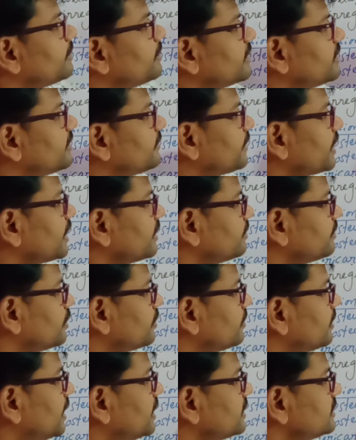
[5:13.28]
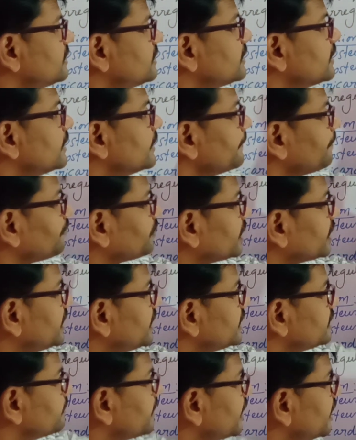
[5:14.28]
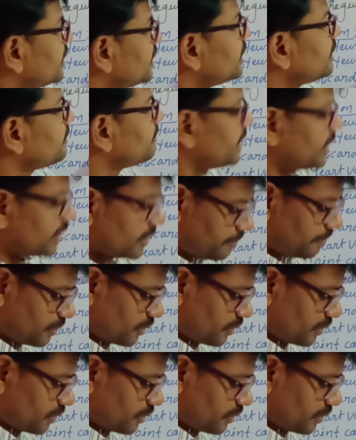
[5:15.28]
by the fibroblast. It is mainly made up